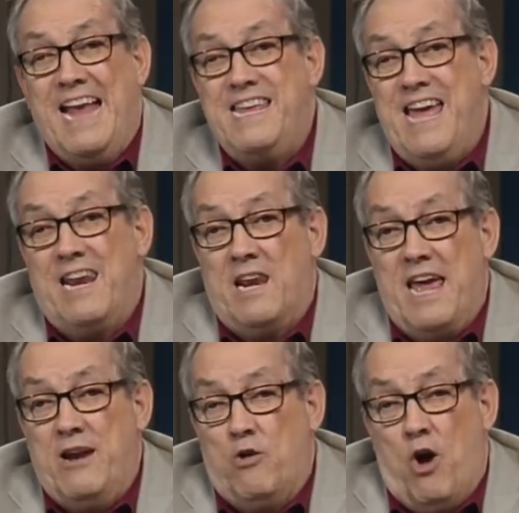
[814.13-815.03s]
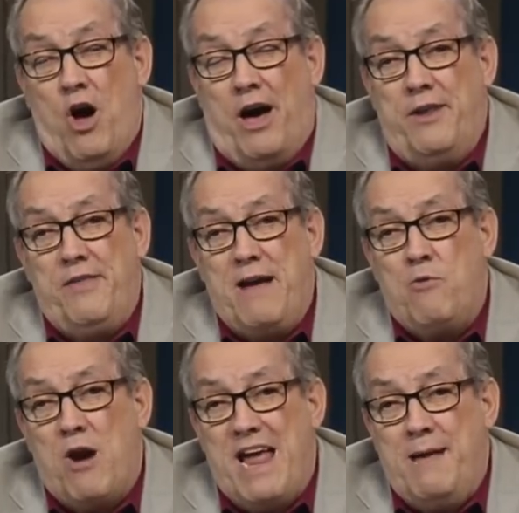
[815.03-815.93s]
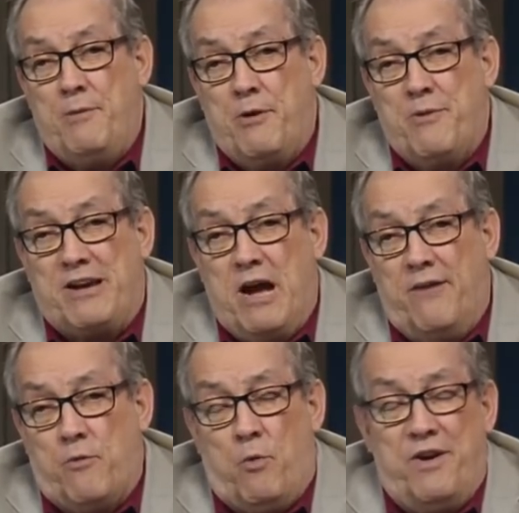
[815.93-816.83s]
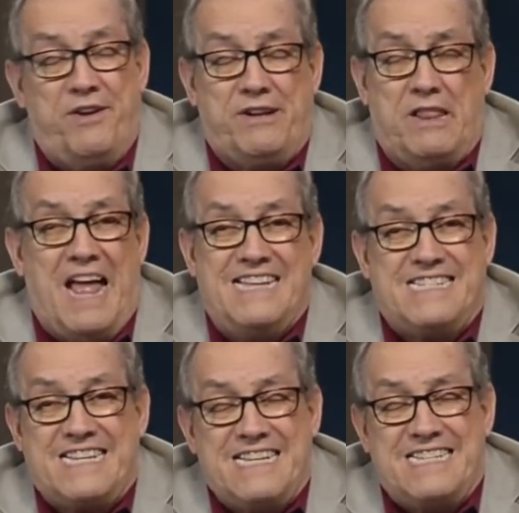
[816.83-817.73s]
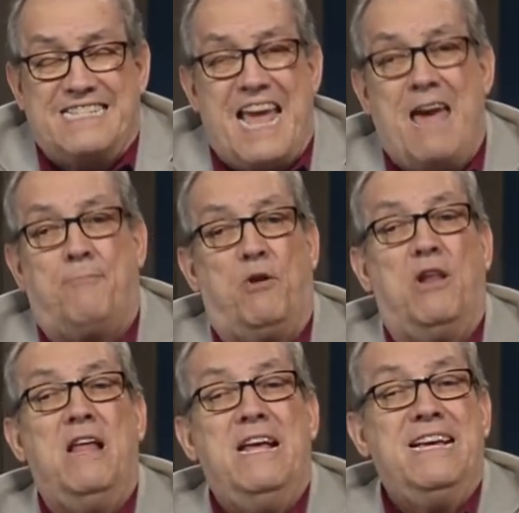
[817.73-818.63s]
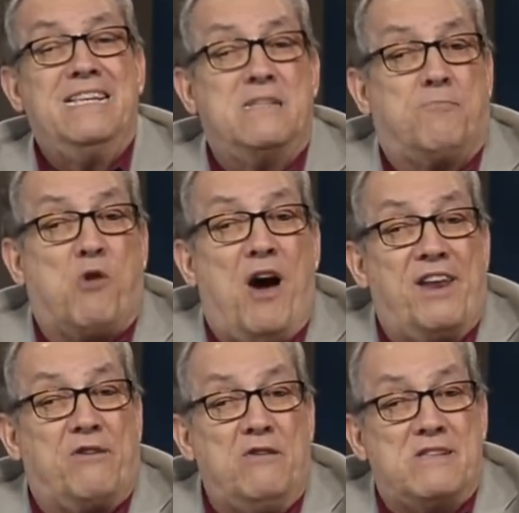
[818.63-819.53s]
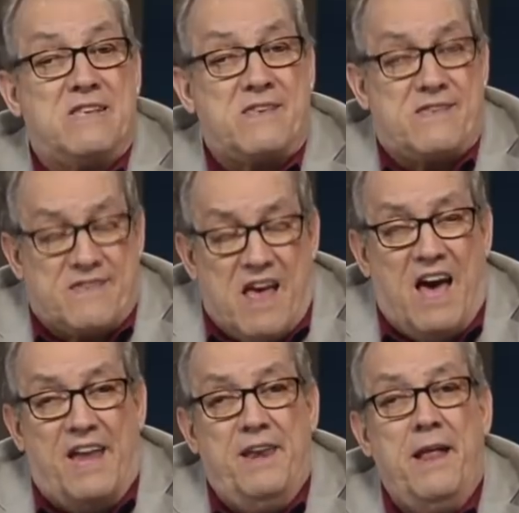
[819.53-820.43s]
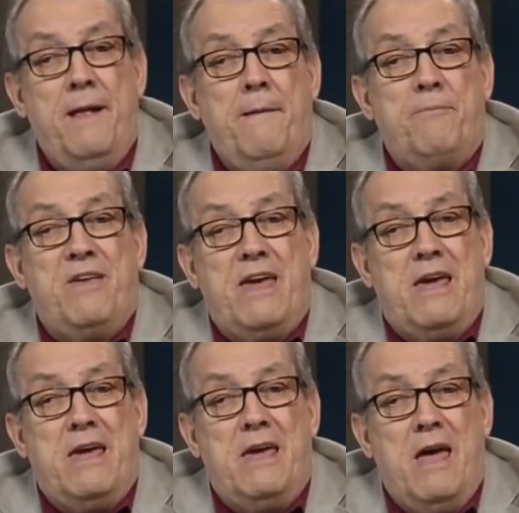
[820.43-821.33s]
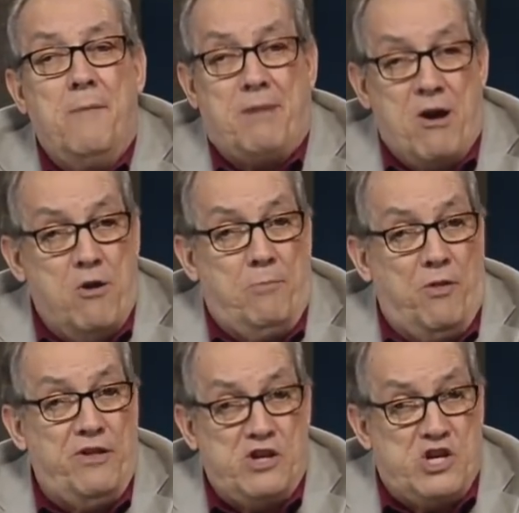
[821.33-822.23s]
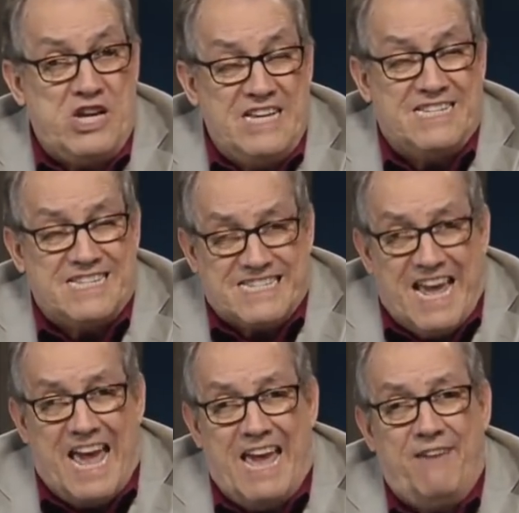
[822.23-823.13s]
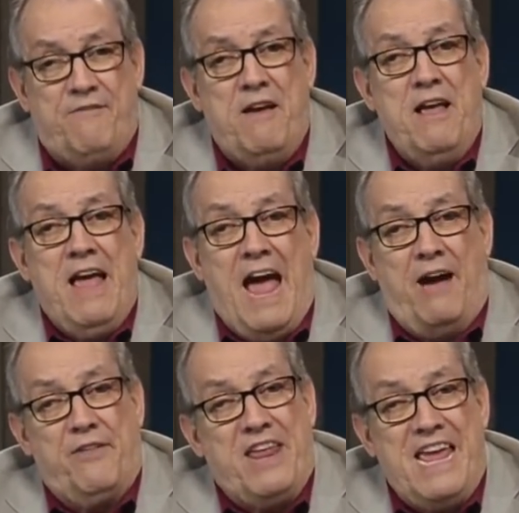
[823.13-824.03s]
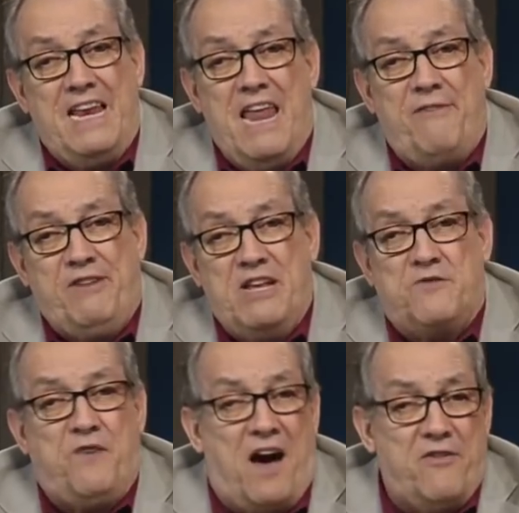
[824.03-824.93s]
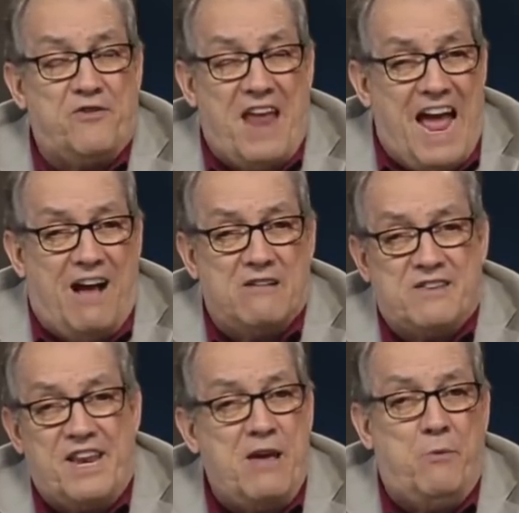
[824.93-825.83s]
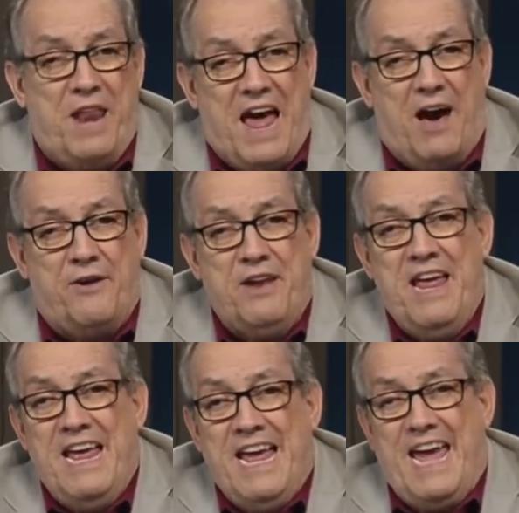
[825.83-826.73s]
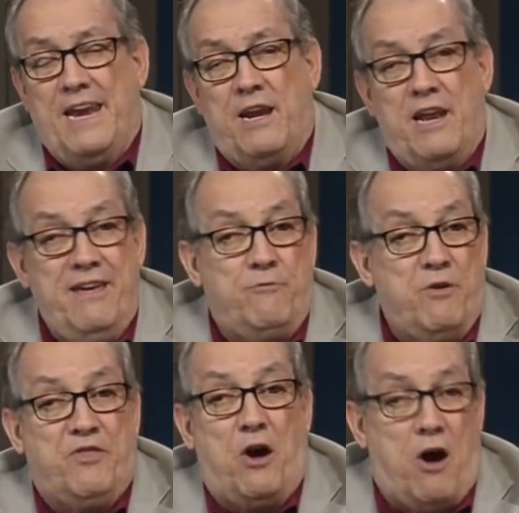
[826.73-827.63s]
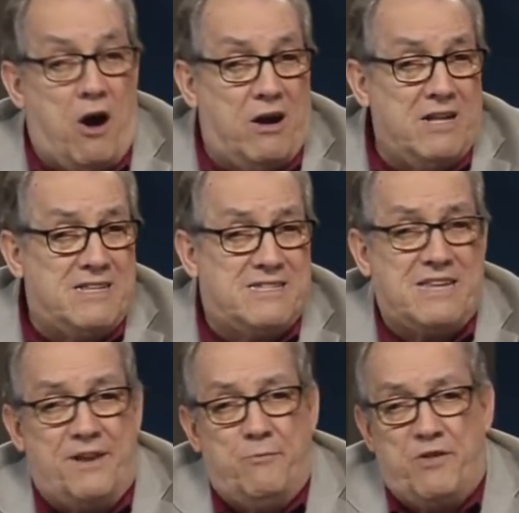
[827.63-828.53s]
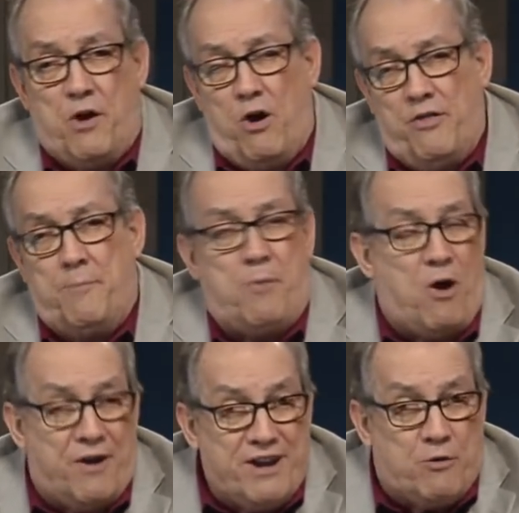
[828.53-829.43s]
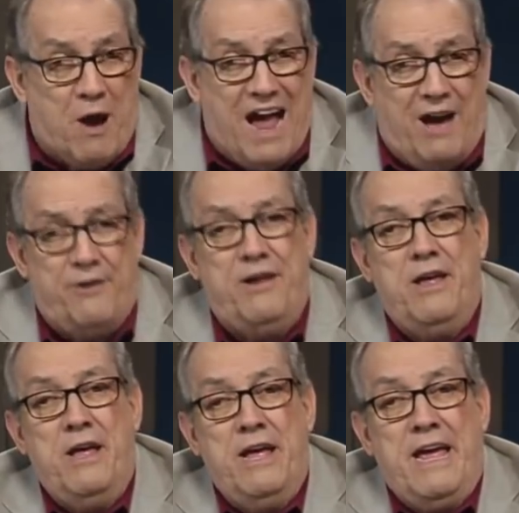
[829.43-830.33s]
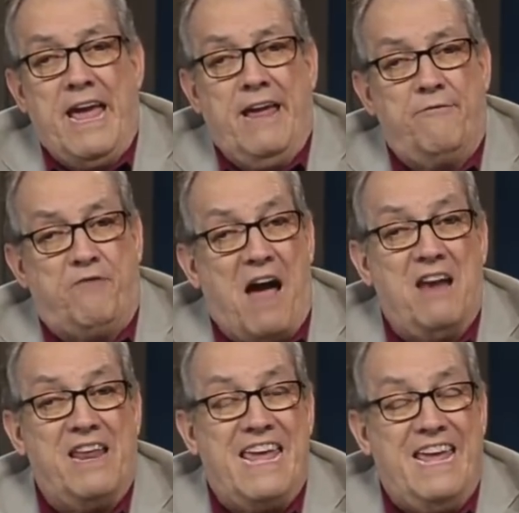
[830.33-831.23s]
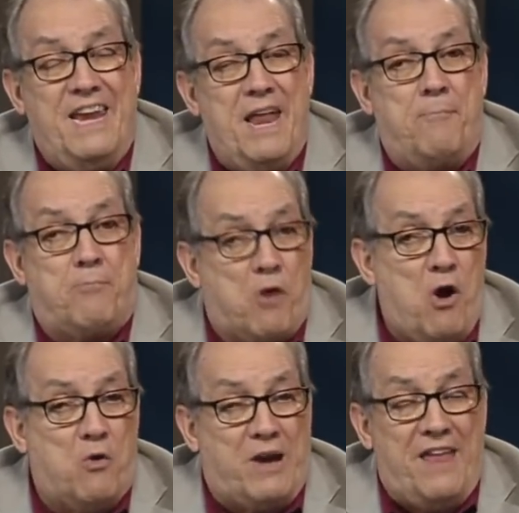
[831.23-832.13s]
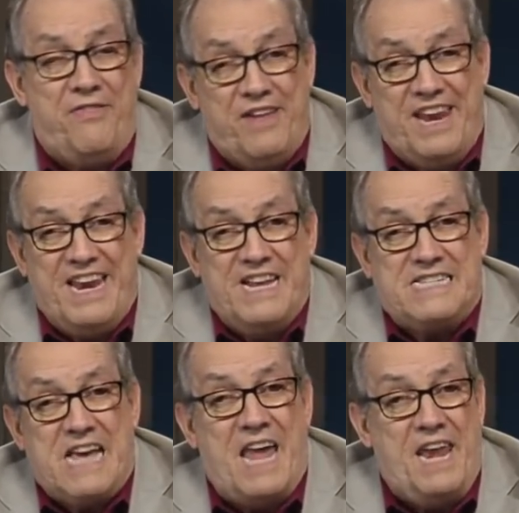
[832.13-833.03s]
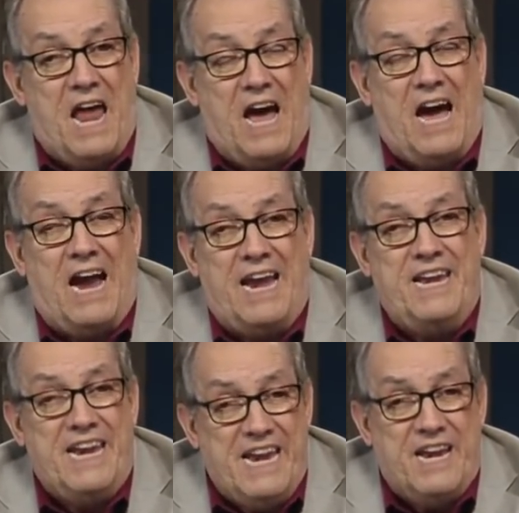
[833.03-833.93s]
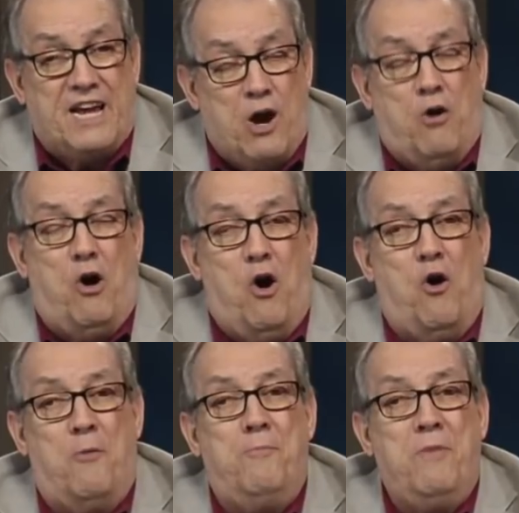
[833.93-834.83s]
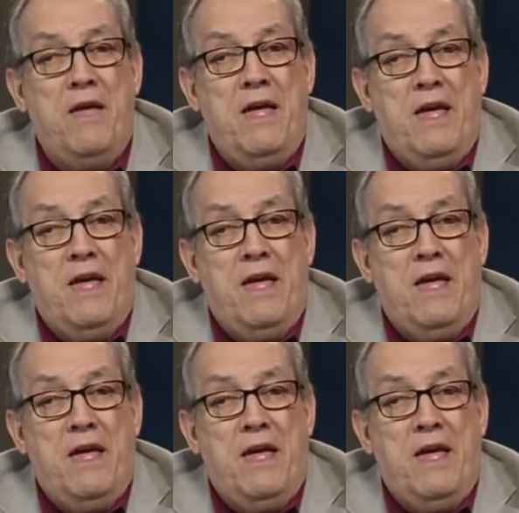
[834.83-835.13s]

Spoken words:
And yet later on, they were able to recover. One classic example is the prodigal son, the parable that Jesus gave, how that he left his father's house and he went out and lived with the harlots and with all the party crowd. And finally, he ended up broke. And then he decided, I need to go home.